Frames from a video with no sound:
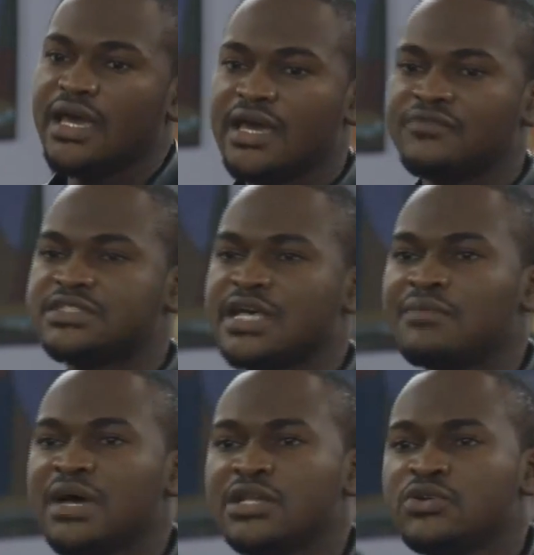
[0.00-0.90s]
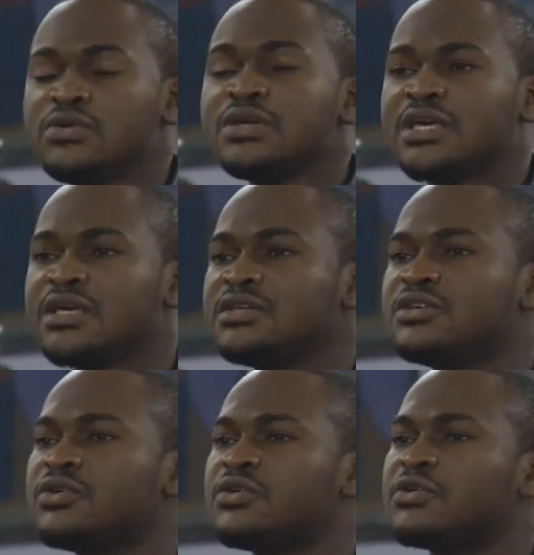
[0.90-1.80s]
Every time I look
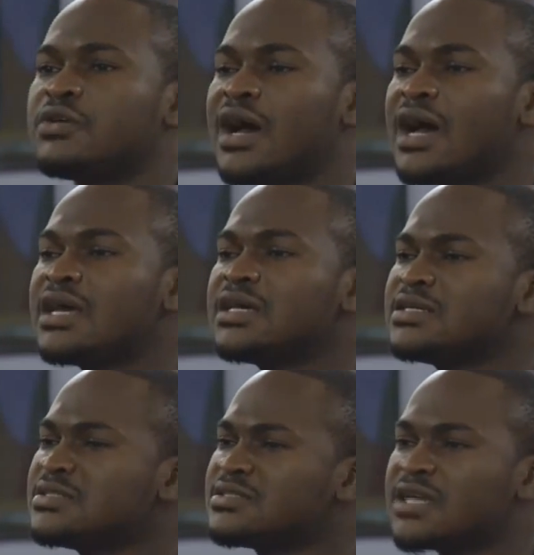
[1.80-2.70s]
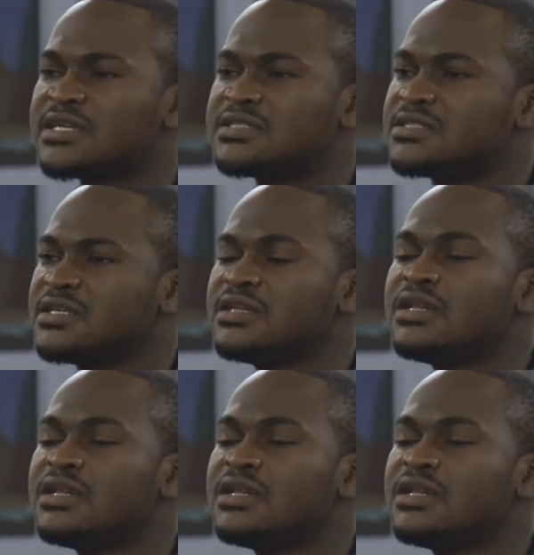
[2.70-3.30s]
in your eyes, I see